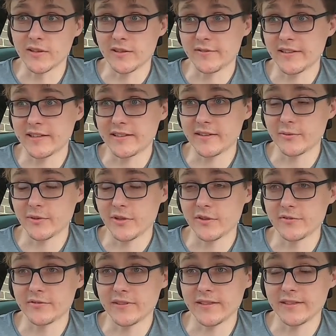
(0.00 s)
And I think it would
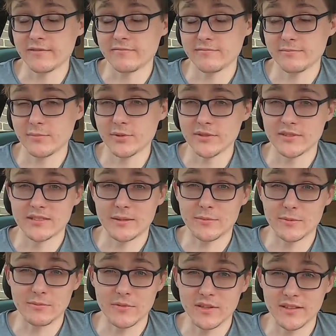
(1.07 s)
hopefully put
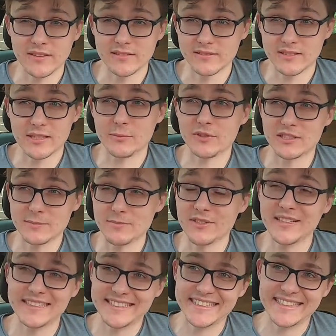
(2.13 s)
someone's
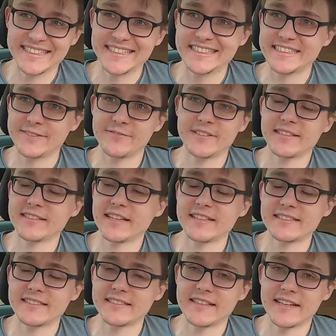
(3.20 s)
mind at ease if they
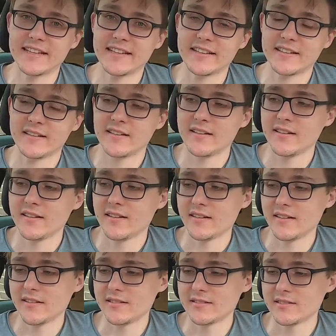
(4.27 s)
did get it.
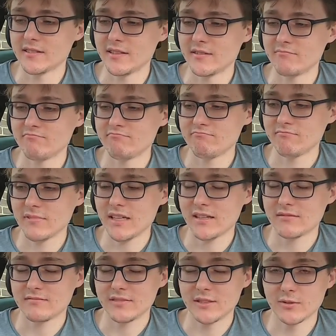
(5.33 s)
And
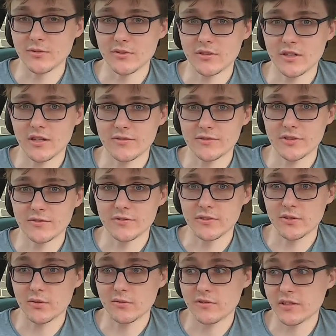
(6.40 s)
yeah, it will look after you for
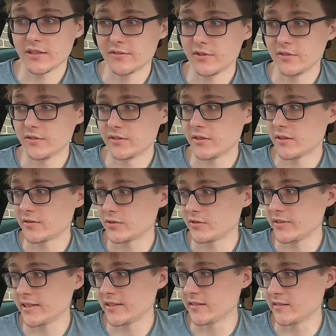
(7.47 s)
the long run if you look
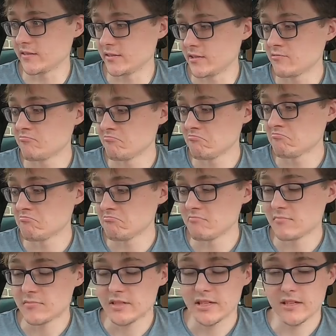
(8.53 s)
after it. And
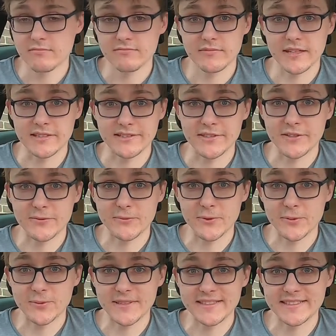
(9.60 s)
yeah, that's kind of
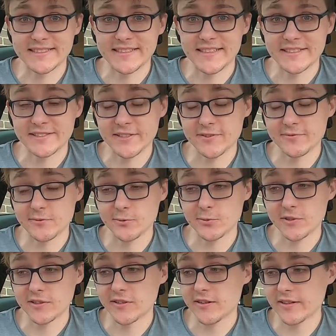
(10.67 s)
what I wanted to say. So
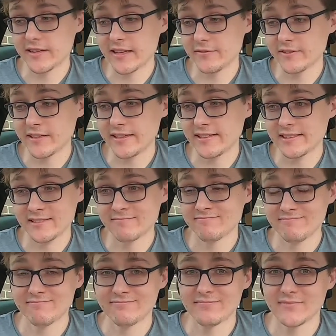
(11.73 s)
all the car you'll ever need?
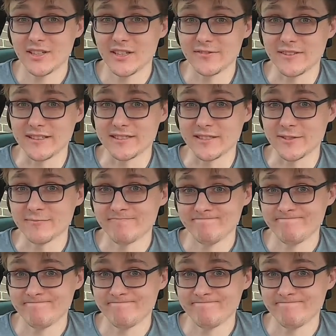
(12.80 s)
I think so.